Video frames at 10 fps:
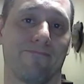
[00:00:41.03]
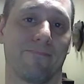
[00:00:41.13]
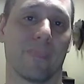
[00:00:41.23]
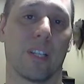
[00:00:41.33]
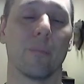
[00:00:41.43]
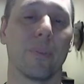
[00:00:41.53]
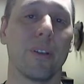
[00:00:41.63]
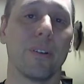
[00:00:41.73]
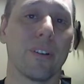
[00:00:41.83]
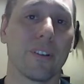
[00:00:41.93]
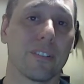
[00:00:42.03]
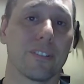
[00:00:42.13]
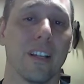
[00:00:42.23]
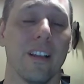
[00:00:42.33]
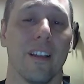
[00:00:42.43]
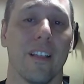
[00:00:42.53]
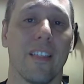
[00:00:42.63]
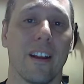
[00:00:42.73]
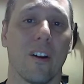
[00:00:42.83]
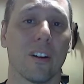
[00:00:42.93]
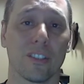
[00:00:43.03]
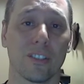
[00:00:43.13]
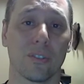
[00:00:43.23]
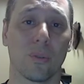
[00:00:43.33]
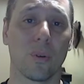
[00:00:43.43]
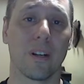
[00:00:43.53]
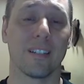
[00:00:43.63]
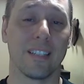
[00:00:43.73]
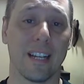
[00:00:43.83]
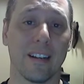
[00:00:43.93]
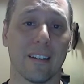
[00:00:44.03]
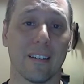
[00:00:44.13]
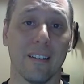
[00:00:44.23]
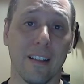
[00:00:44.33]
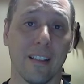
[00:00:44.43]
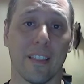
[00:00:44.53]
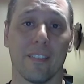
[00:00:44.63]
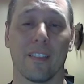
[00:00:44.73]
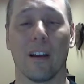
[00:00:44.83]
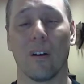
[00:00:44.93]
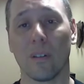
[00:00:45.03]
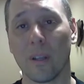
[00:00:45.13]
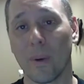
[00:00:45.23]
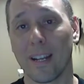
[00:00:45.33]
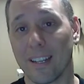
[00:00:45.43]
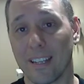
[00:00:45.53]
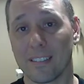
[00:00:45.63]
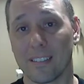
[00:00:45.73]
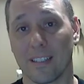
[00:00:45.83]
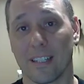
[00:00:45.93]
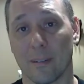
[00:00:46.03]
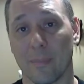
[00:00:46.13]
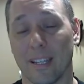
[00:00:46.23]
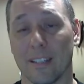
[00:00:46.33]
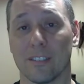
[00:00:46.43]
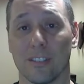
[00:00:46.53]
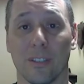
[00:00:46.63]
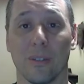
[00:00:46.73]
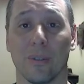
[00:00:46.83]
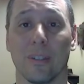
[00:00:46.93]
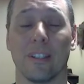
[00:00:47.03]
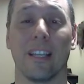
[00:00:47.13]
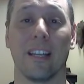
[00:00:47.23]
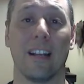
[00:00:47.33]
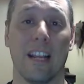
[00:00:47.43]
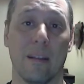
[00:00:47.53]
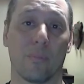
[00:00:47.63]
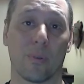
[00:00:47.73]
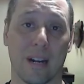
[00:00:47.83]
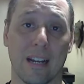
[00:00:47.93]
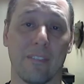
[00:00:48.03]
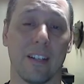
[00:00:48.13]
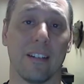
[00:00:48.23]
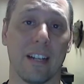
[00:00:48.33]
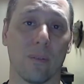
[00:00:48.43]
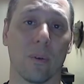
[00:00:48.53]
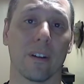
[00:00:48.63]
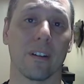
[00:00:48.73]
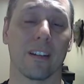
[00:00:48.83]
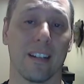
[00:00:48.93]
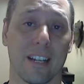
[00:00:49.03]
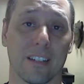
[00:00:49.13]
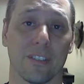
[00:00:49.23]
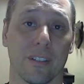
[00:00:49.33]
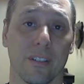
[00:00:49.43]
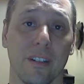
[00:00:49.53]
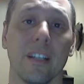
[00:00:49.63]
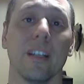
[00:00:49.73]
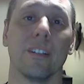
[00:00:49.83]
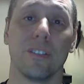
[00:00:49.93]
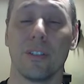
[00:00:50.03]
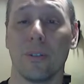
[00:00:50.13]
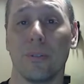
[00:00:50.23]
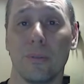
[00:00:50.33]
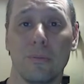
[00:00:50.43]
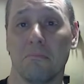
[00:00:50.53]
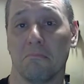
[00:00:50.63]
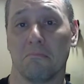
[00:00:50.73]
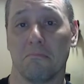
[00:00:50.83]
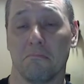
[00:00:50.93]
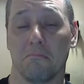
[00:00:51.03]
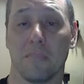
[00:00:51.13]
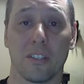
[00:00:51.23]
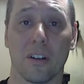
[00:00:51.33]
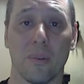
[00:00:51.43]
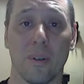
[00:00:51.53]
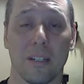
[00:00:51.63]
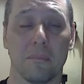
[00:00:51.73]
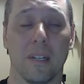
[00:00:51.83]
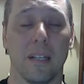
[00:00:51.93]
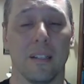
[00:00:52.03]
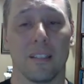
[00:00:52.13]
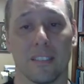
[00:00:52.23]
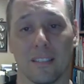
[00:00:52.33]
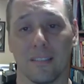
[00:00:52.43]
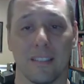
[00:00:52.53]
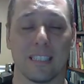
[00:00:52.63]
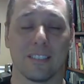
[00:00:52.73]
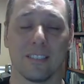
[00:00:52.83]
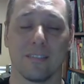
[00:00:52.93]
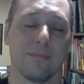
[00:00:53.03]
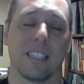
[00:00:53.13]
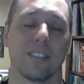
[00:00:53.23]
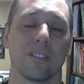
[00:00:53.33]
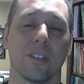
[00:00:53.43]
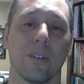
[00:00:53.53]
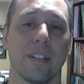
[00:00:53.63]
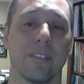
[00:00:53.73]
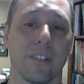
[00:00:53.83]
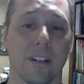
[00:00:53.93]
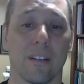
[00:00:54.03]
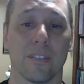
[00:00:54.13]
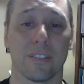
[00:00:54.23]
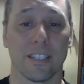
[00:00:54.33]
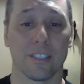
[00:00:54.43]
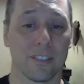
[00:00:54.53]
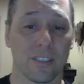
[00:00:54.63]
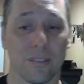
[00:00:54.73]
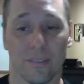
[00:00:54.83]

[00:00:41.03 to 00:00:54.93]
computers that are storing data that the only way to get to them is to get a private network connection to the dark web. So that's a totally different conversation. So,